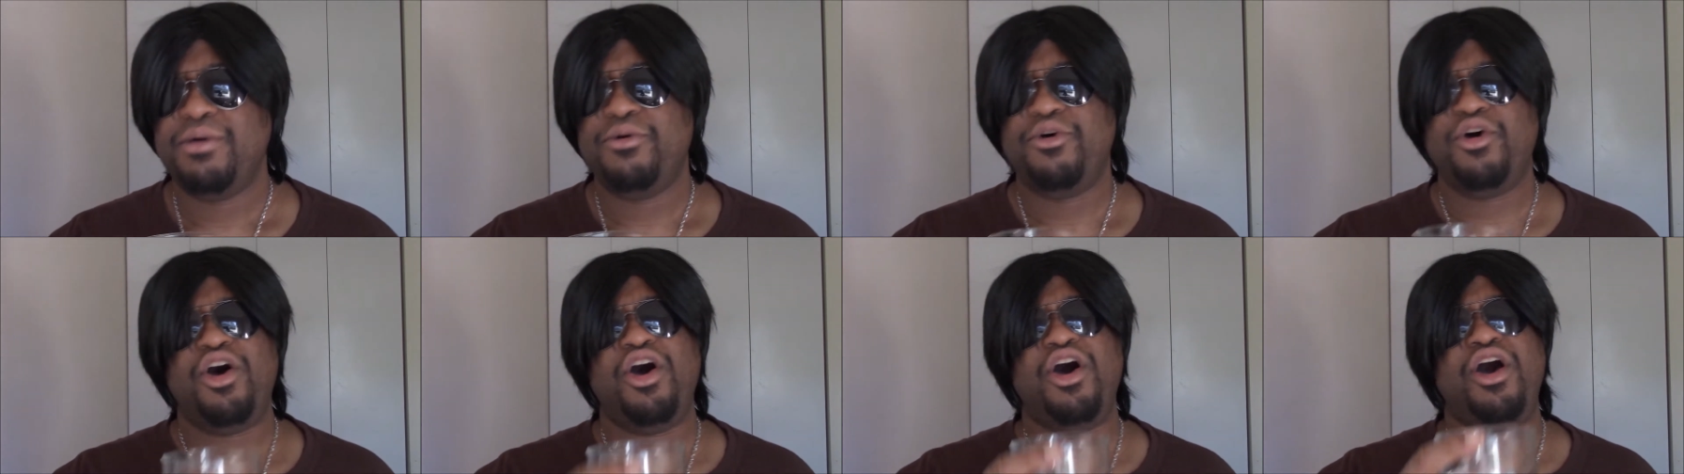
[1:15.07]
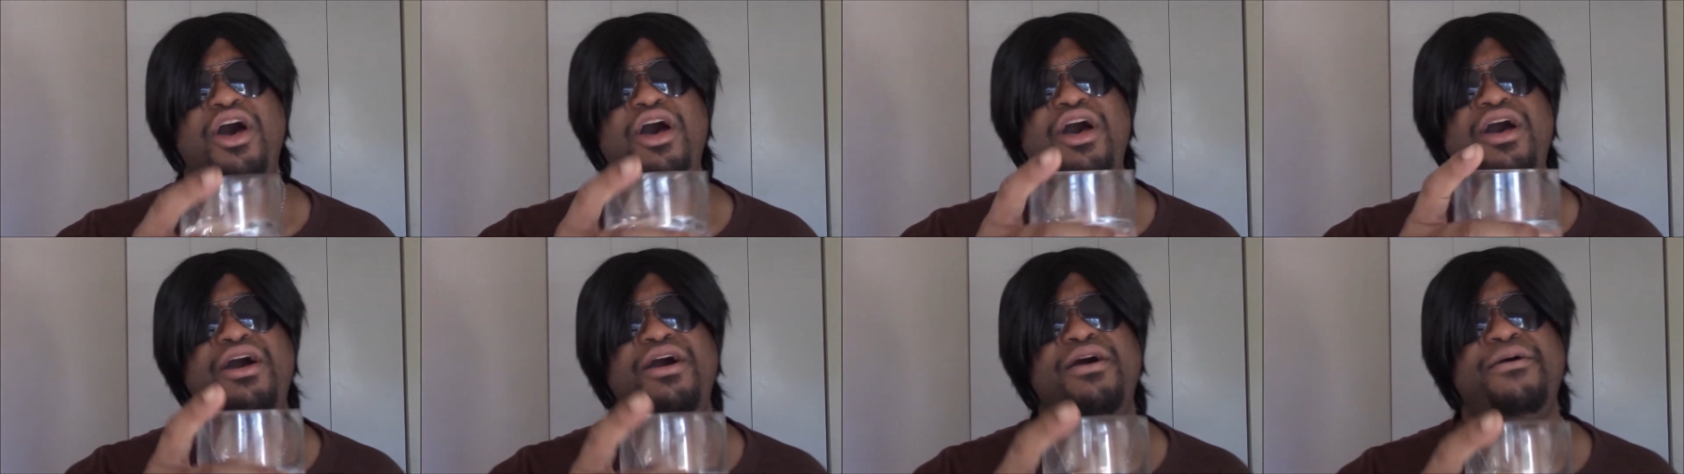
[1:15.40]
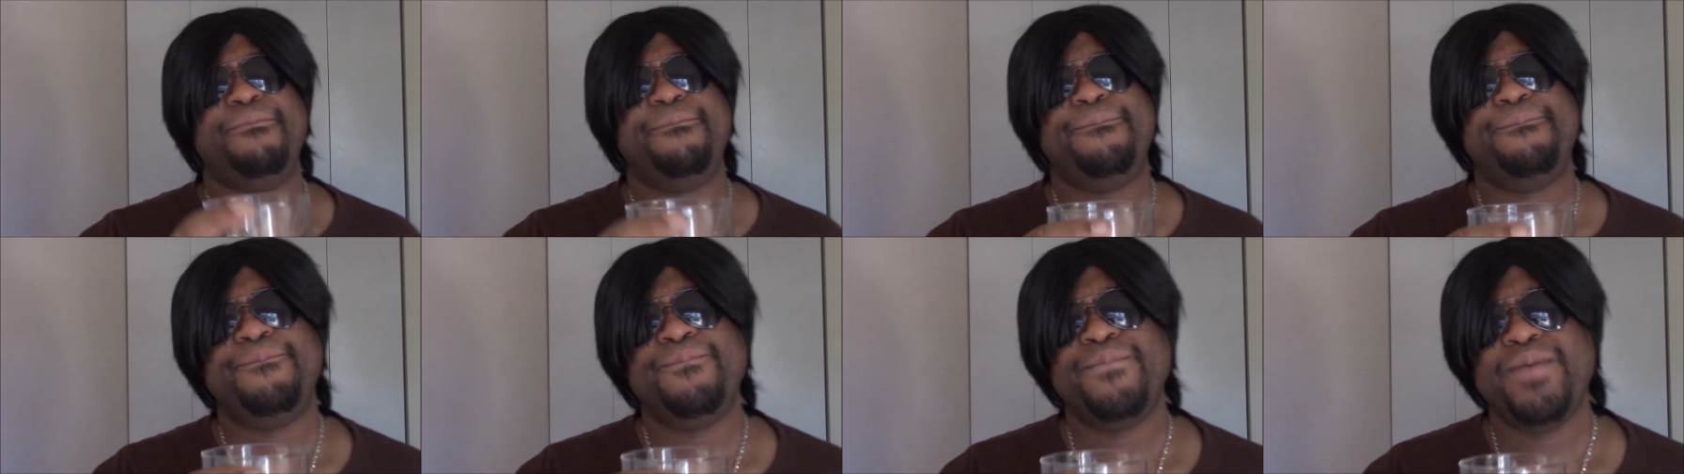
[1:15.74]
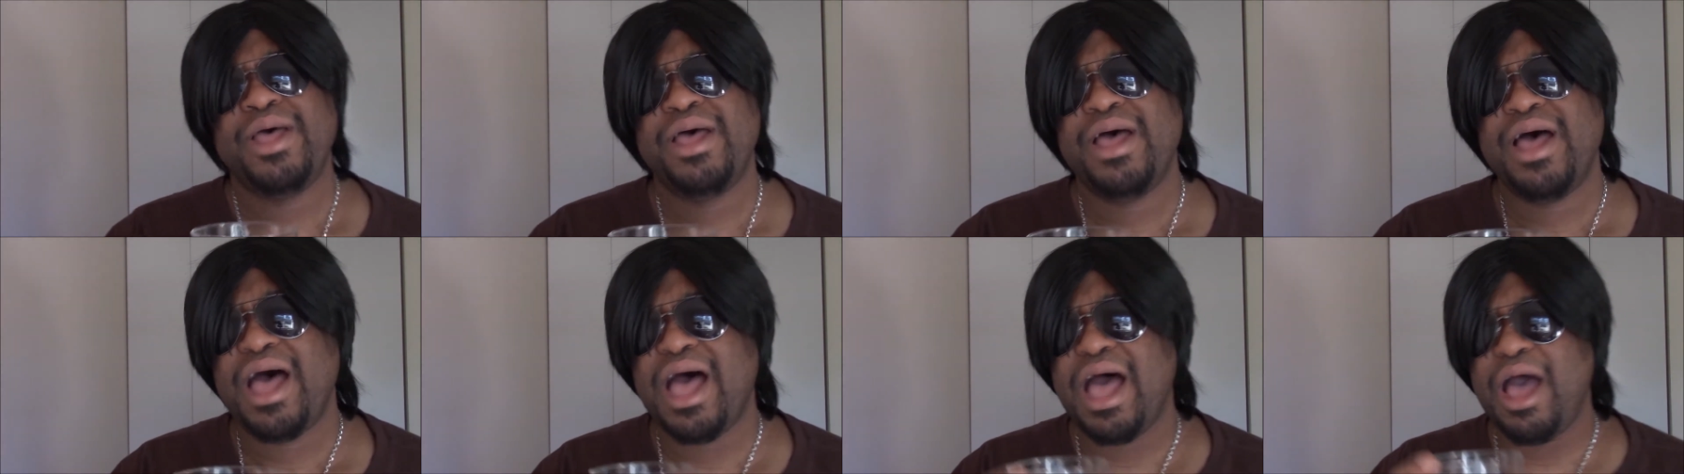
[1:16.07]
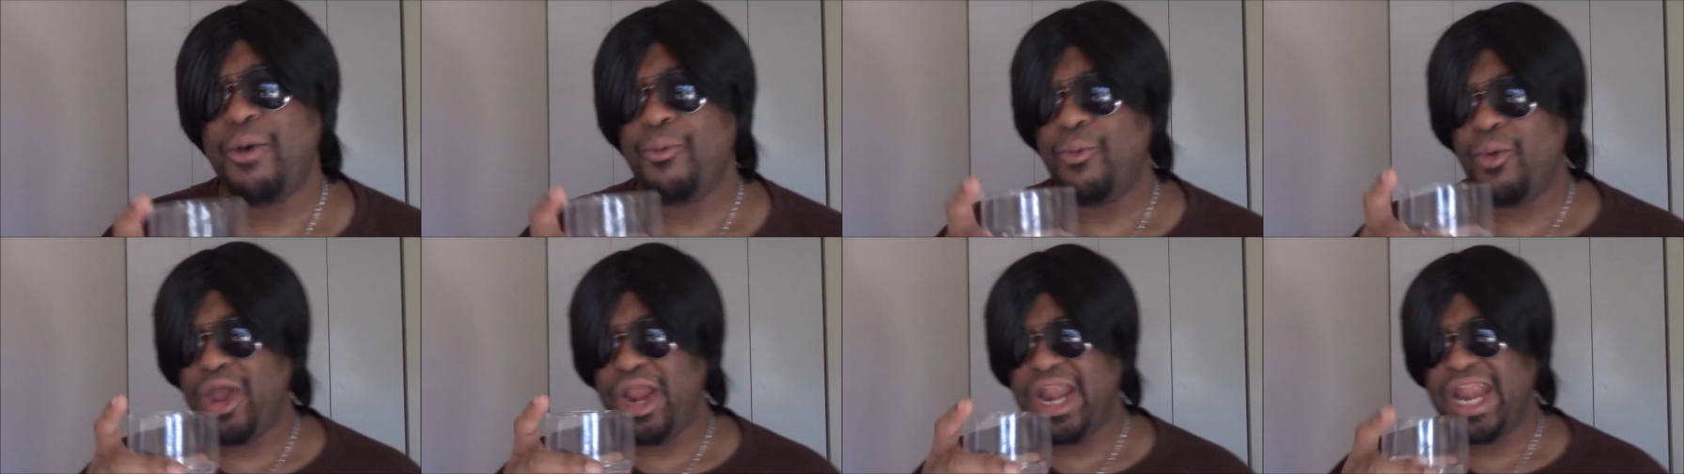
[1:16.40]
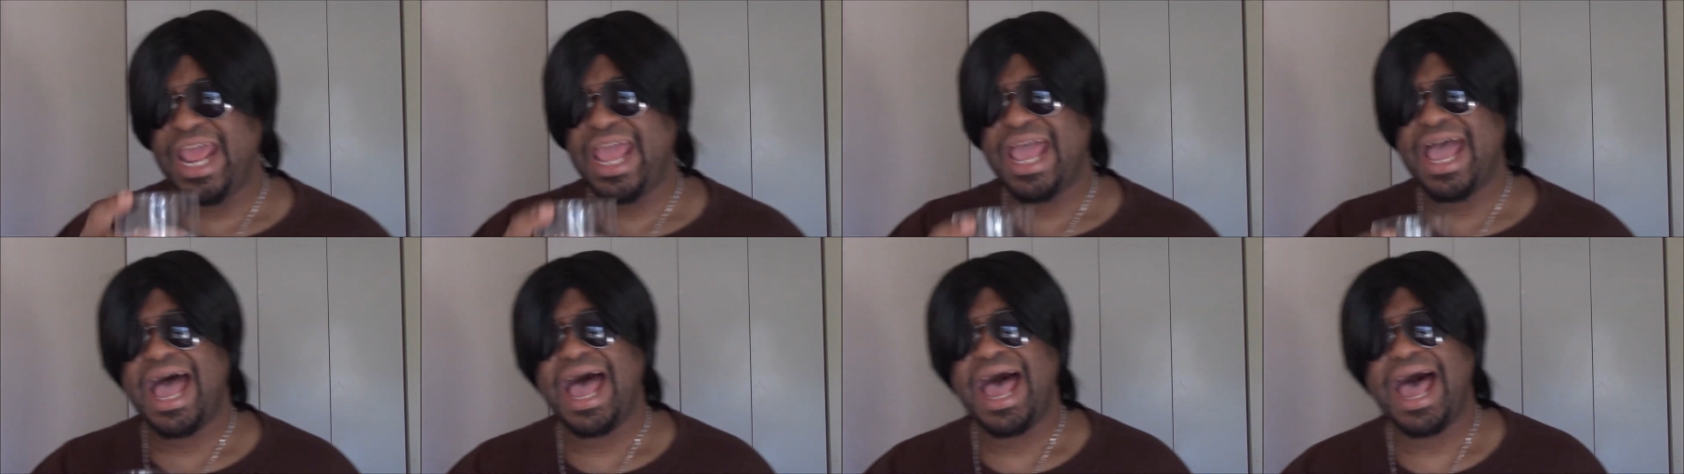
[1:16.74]
Um, I want to
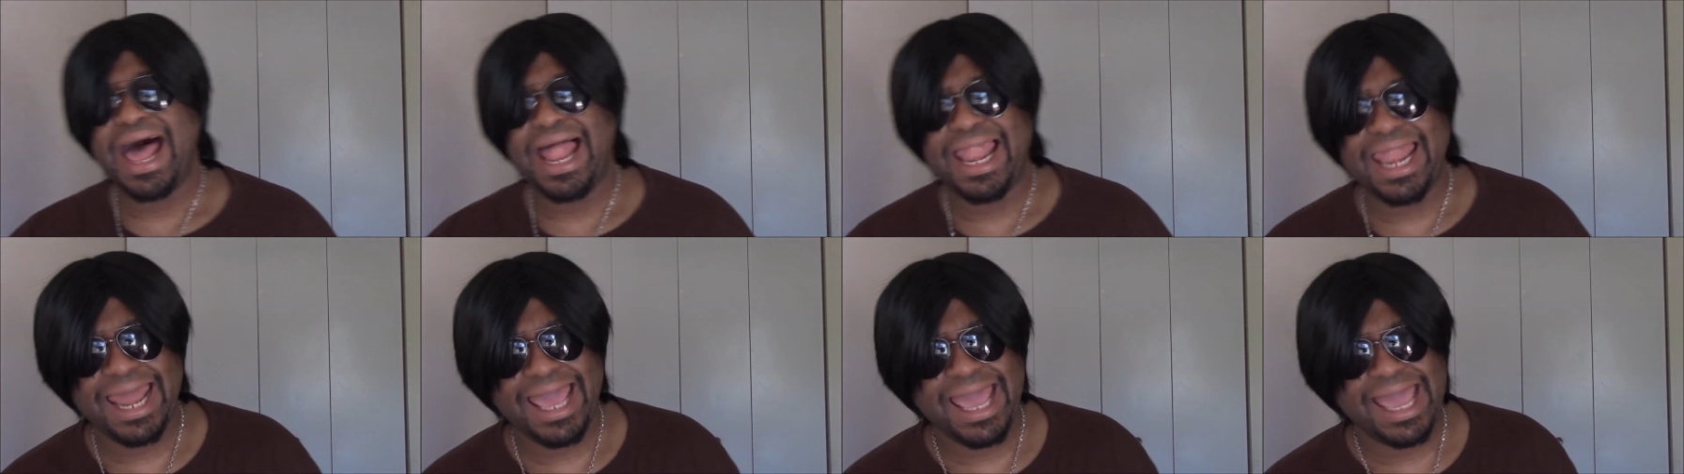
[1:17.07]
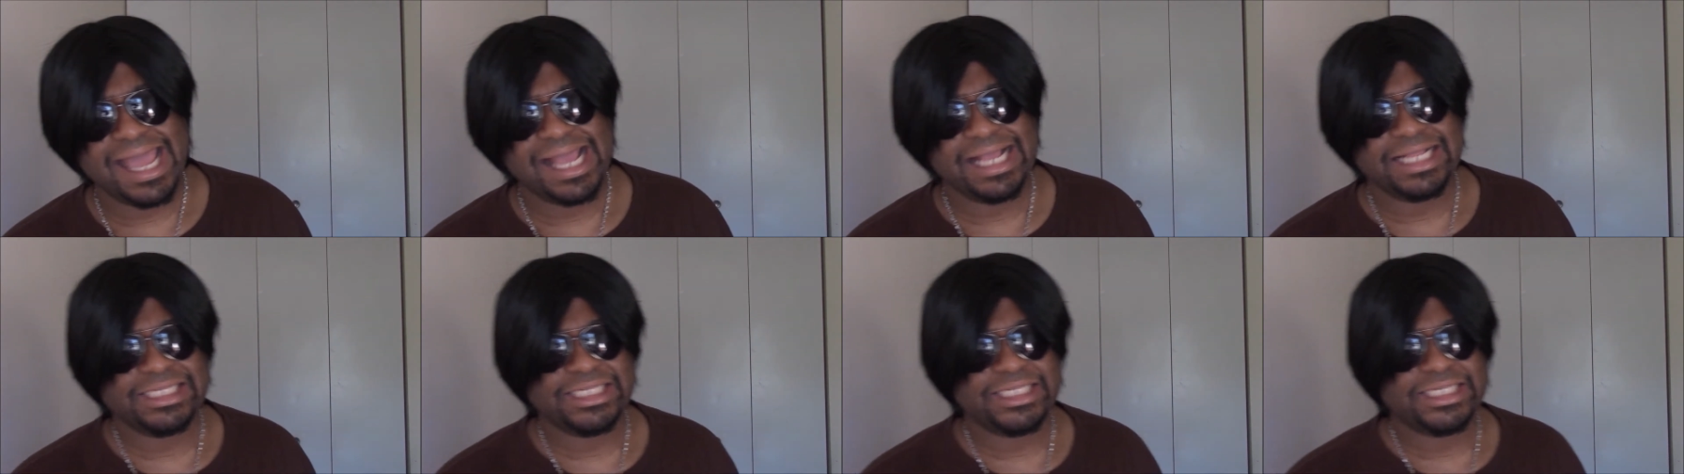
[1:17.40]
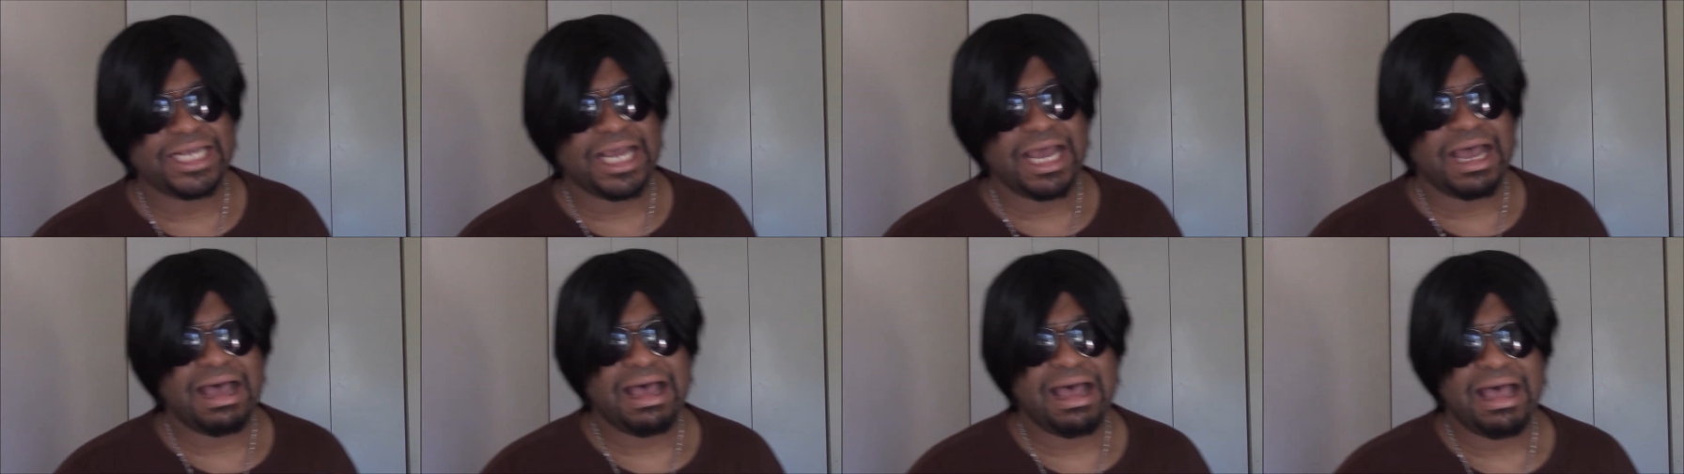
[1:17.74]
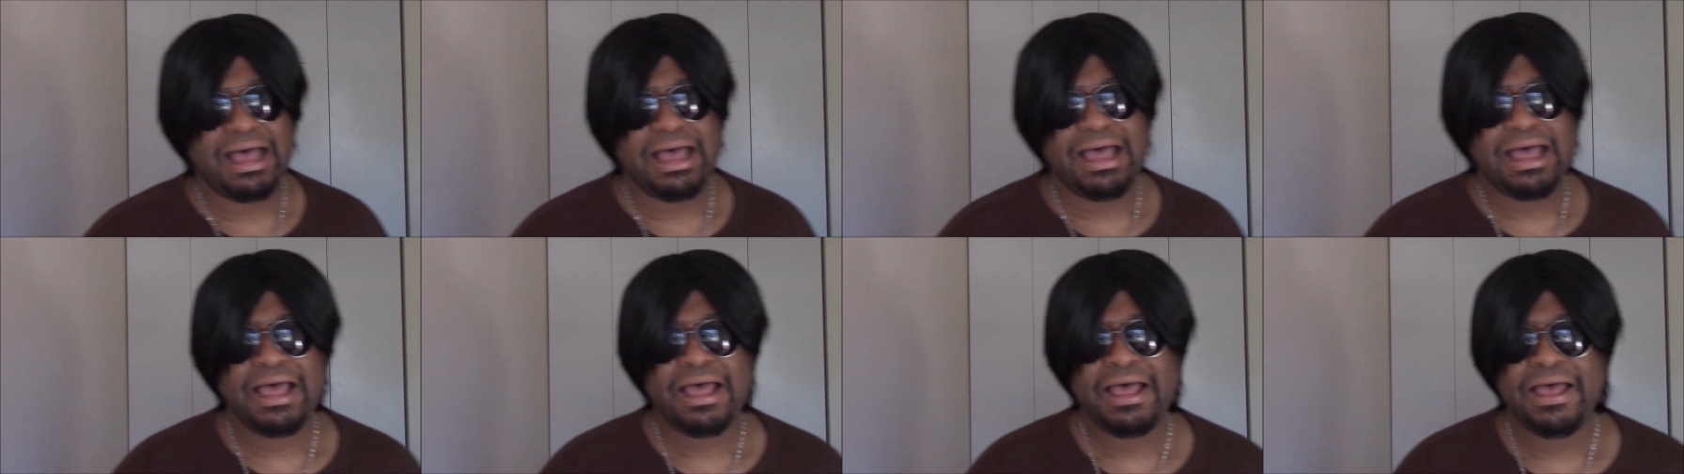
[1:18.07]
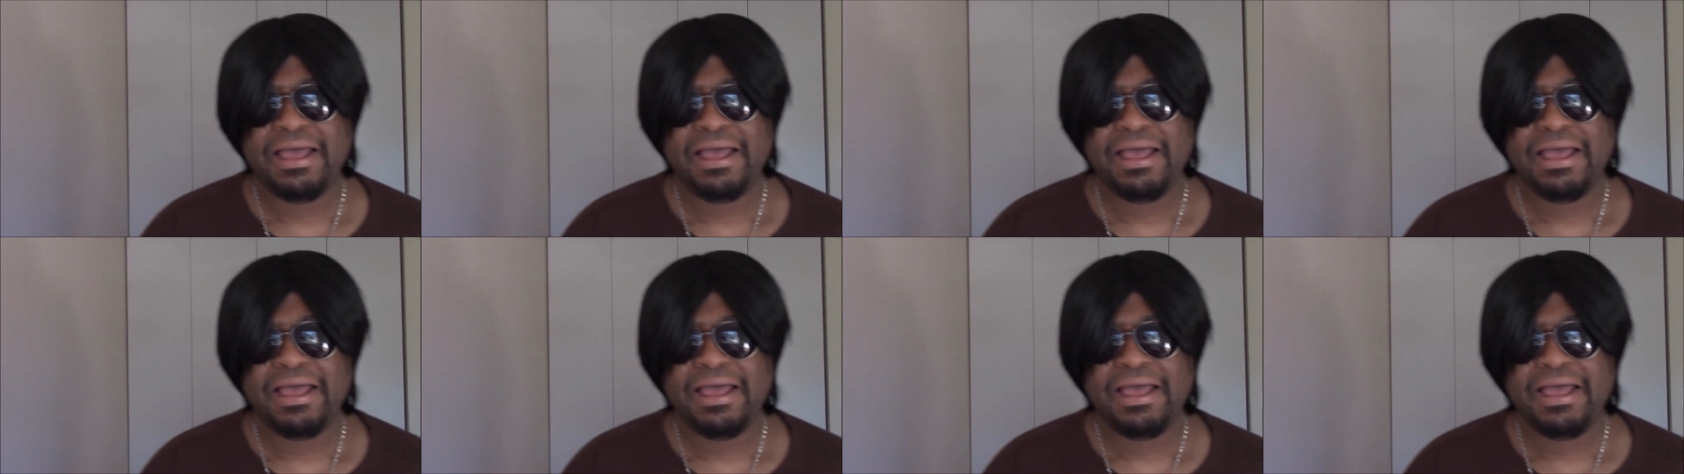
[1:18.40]
holler at y'all